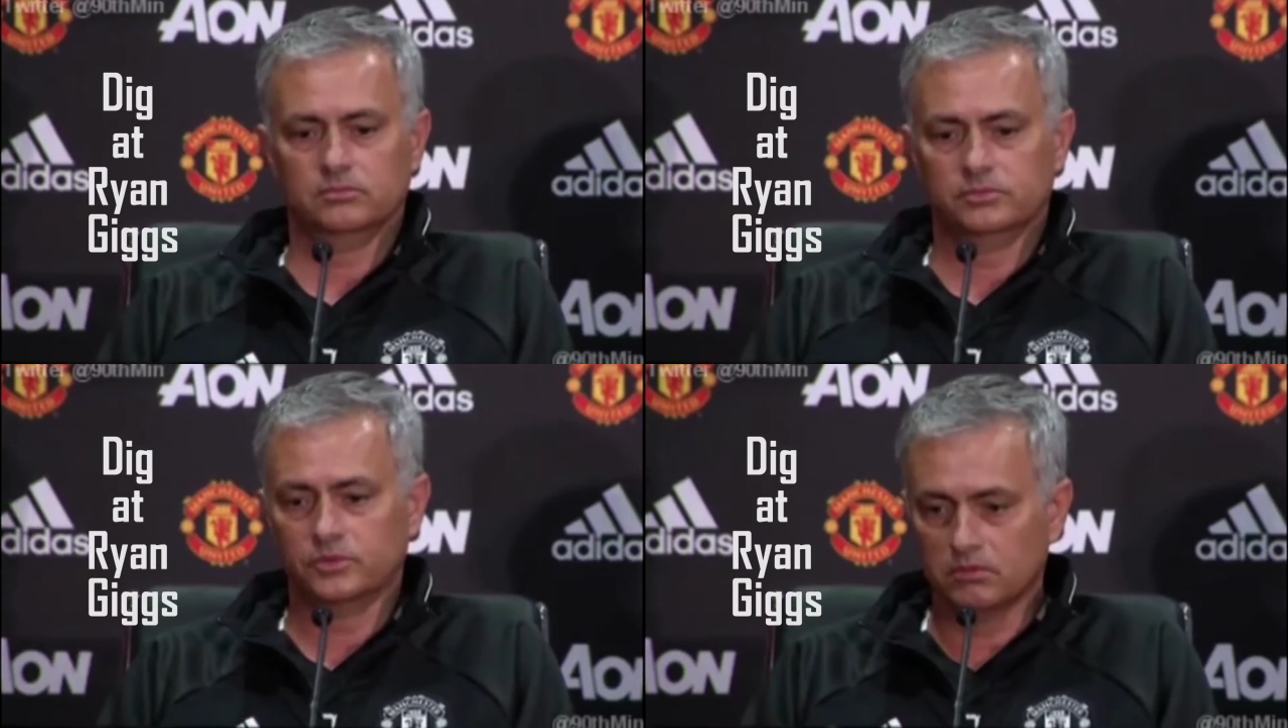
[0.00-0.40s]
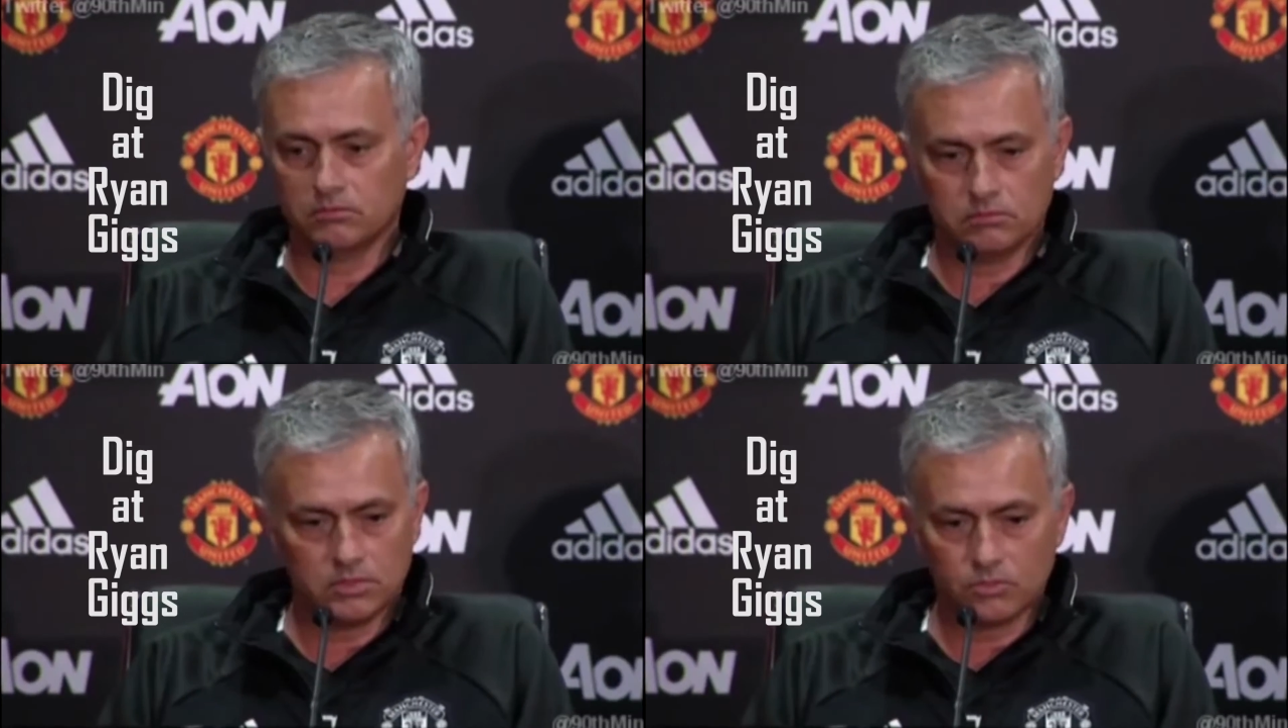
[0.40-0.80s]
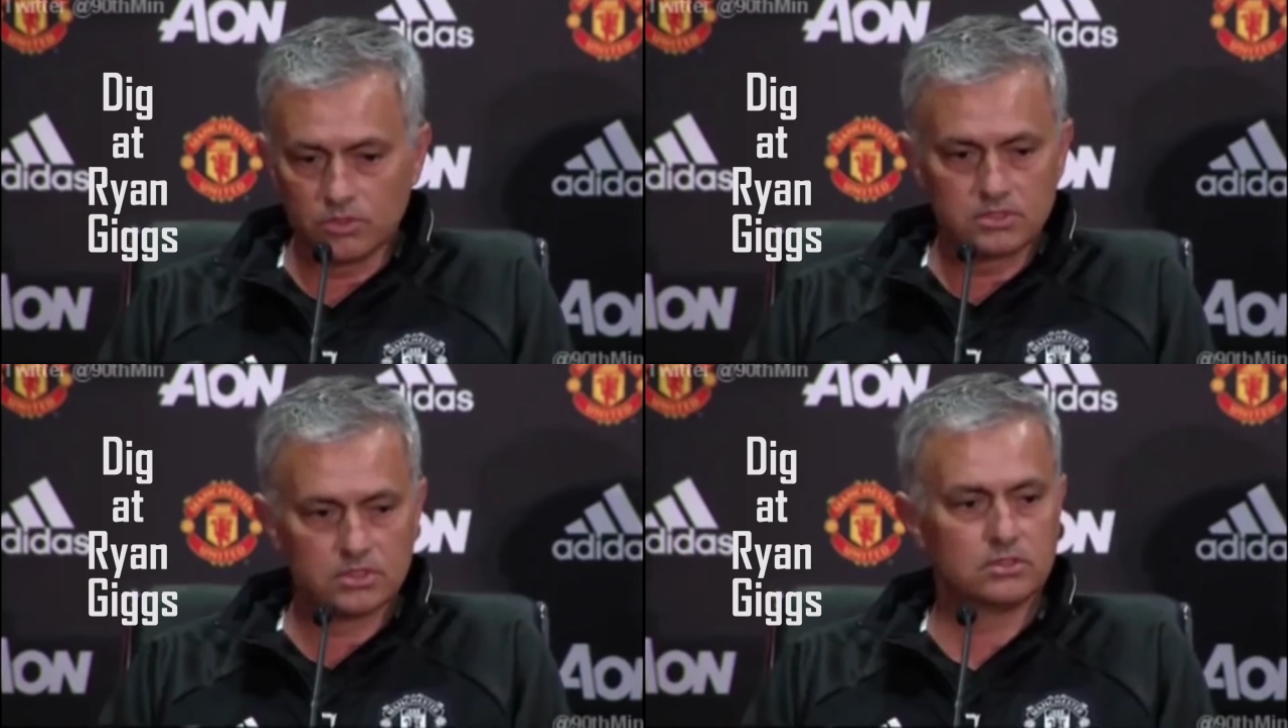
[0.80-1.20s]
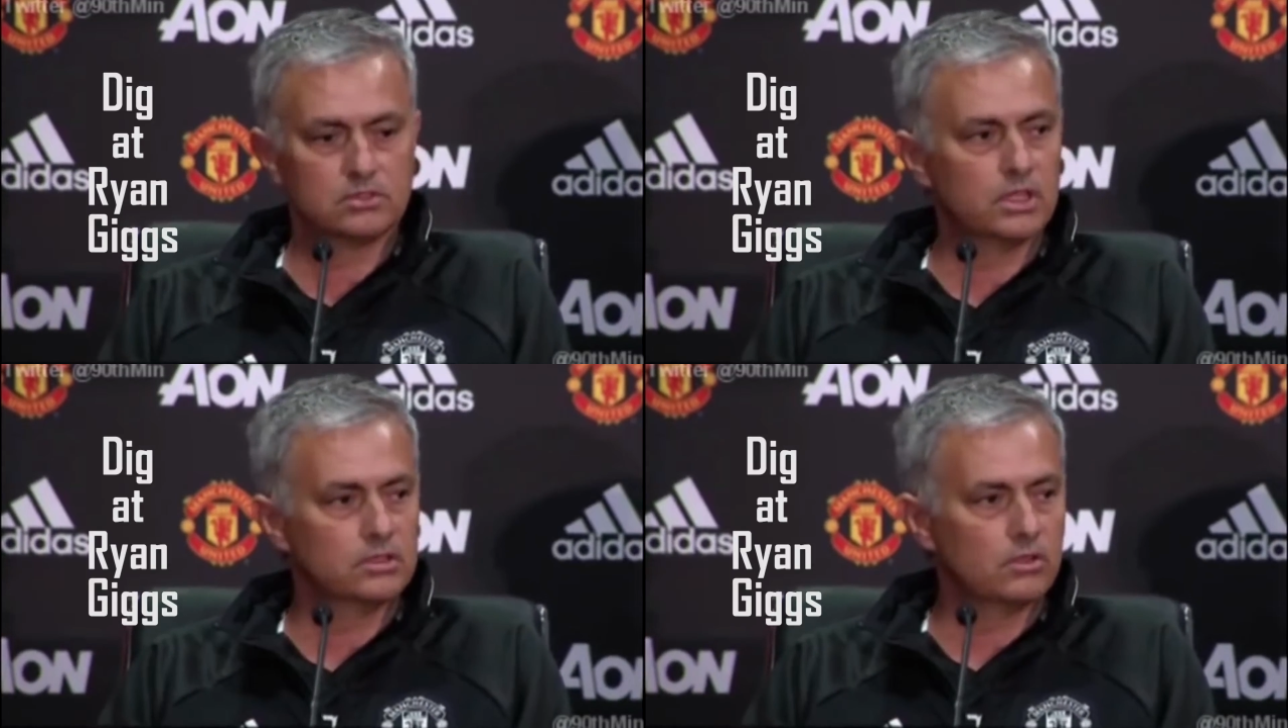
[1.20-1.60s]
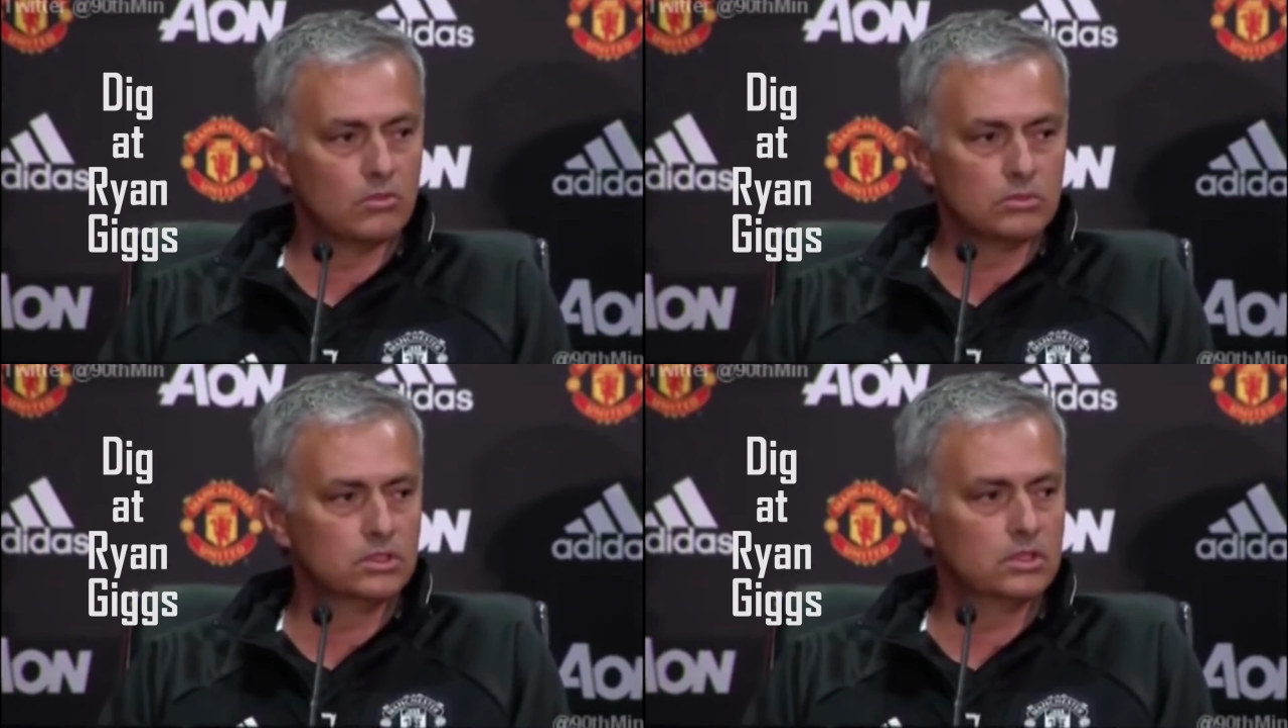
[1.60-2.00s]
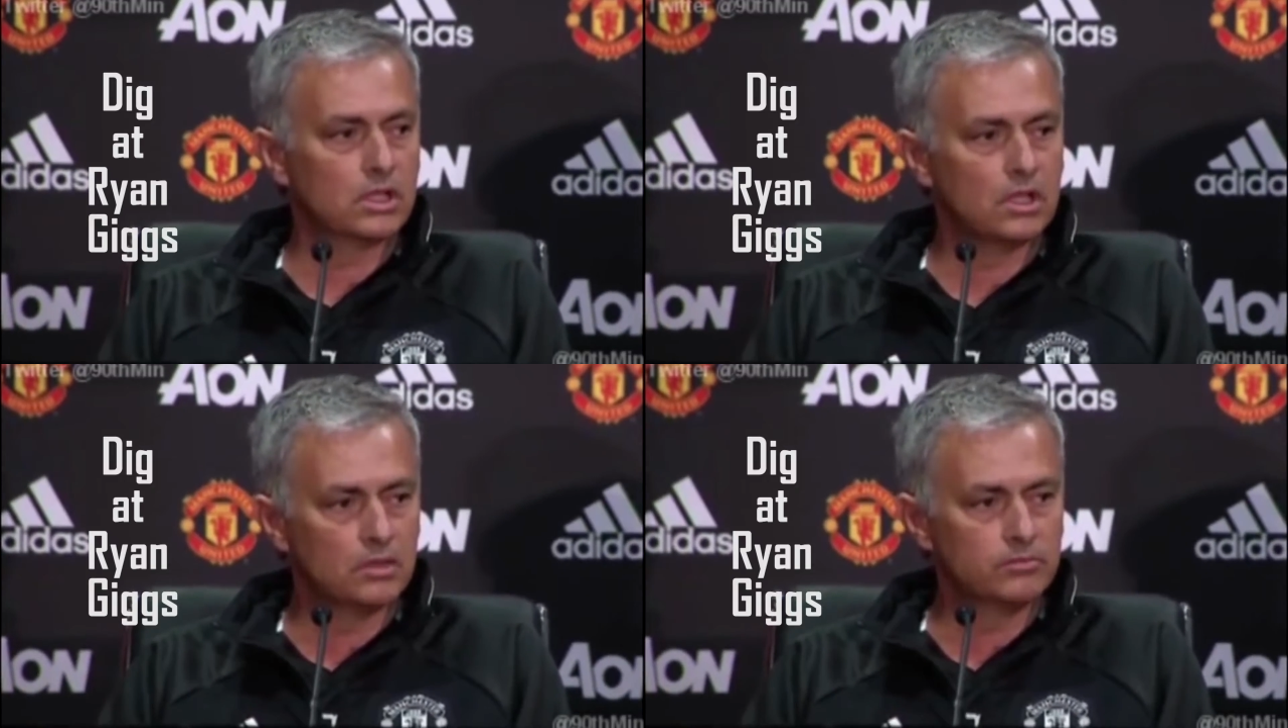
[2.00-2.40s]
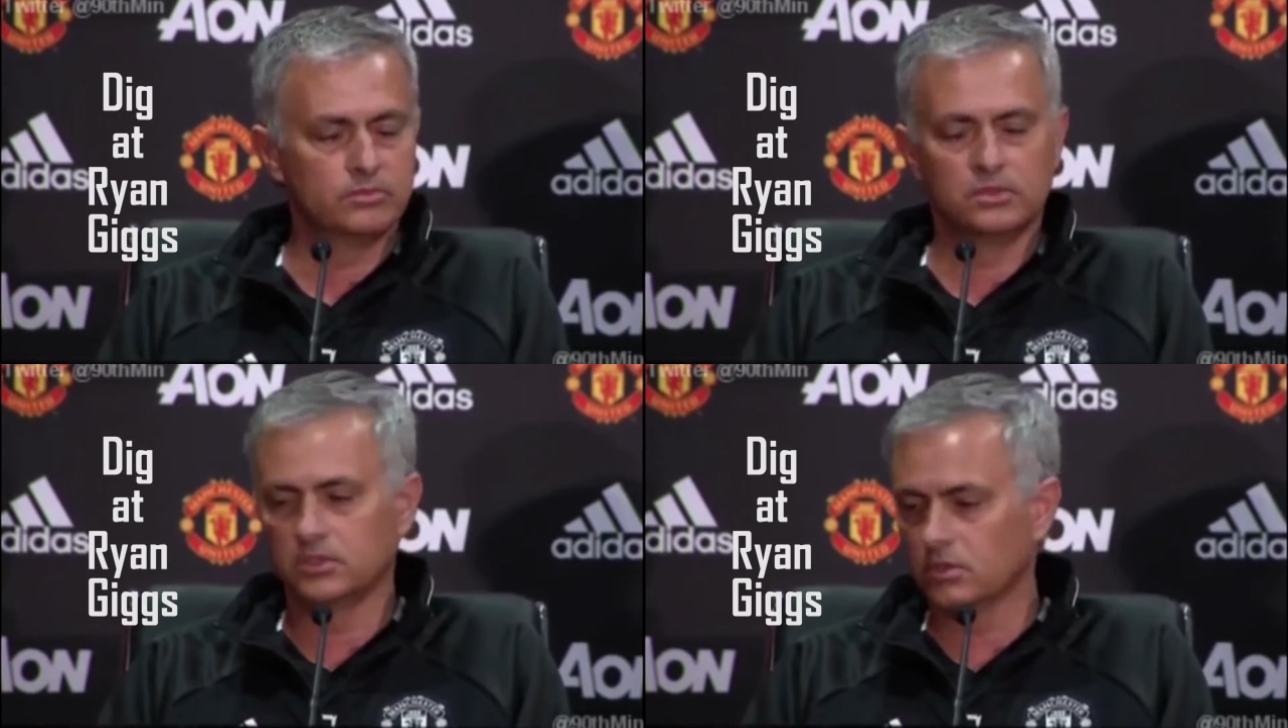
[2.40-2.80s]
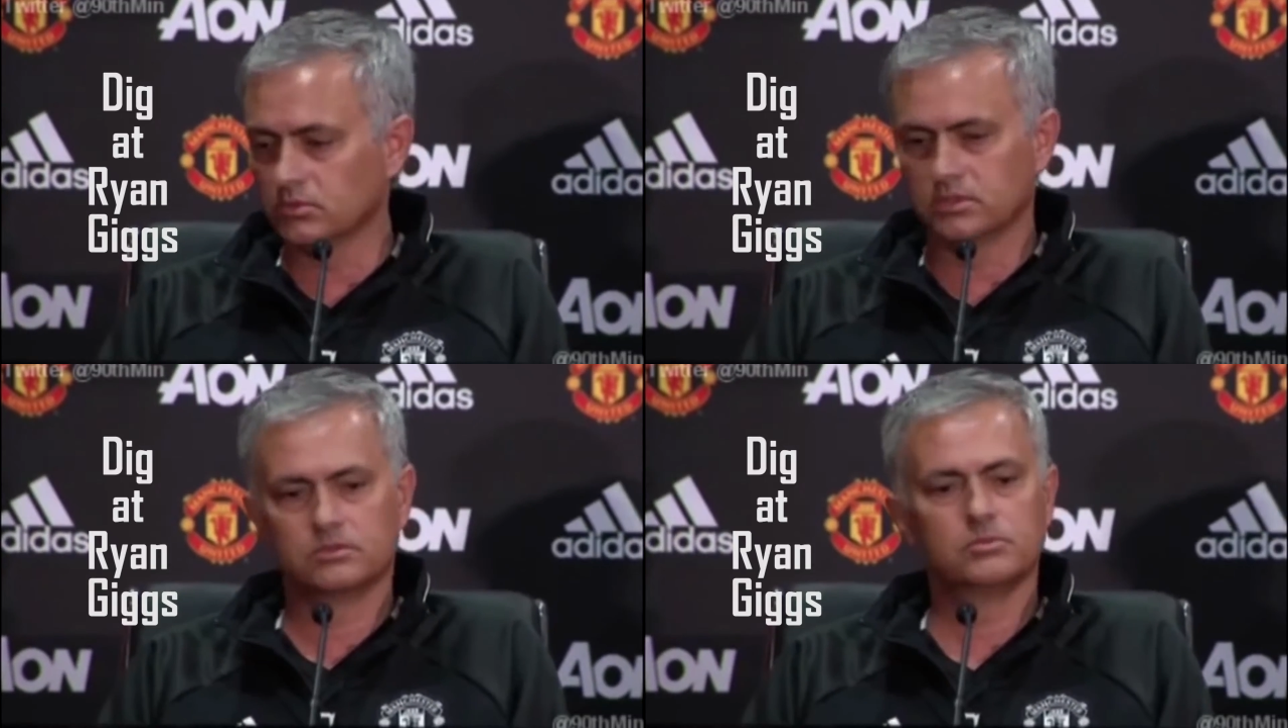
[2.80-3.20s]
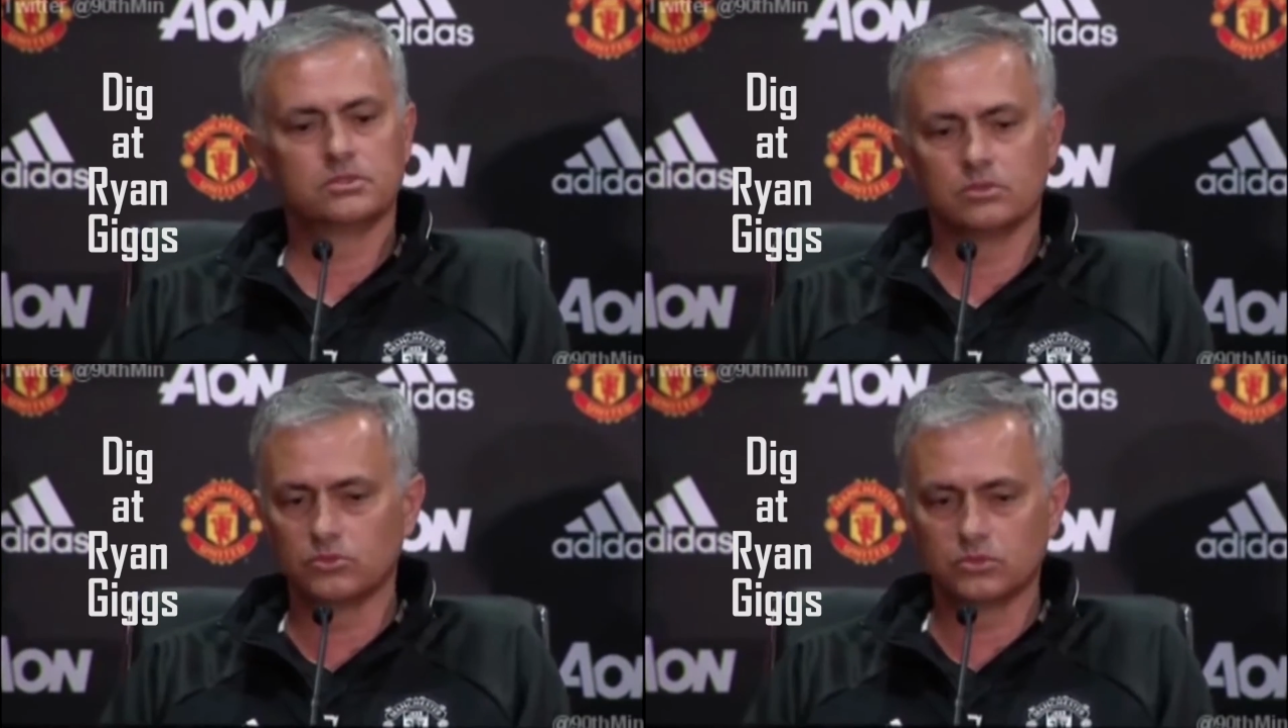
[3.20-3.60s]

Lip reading: for the reasons that only the club, the owners, Mr.